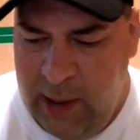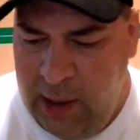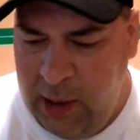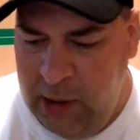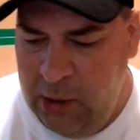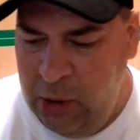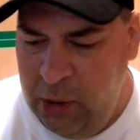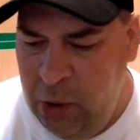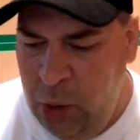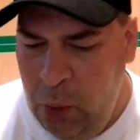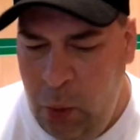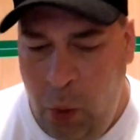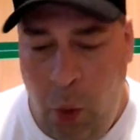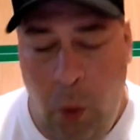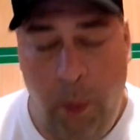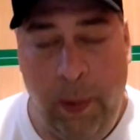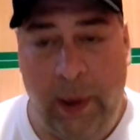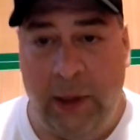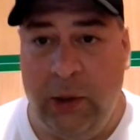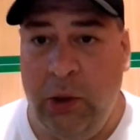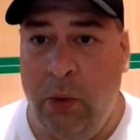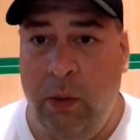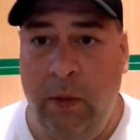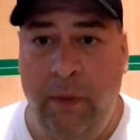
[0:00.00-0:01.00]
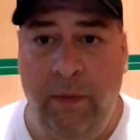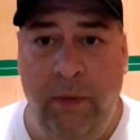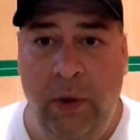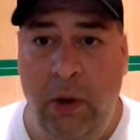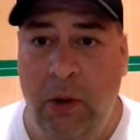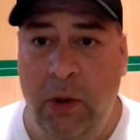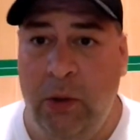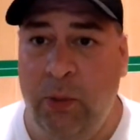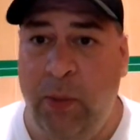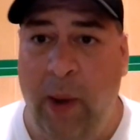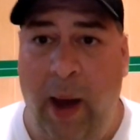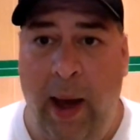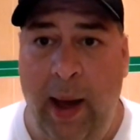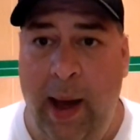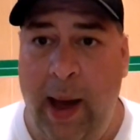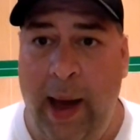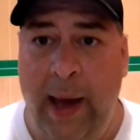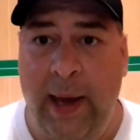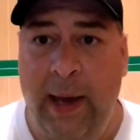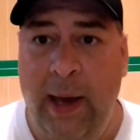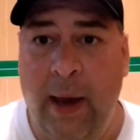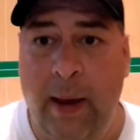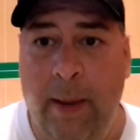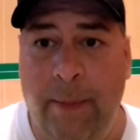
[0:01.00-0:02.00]
got to do a whole bunch of reviews, but
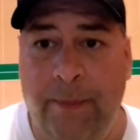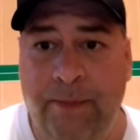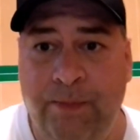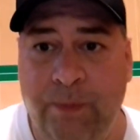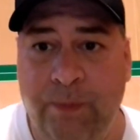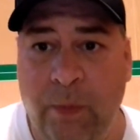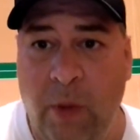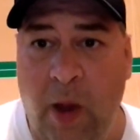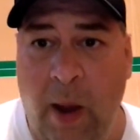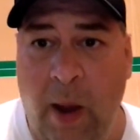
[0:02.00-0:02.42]
I am,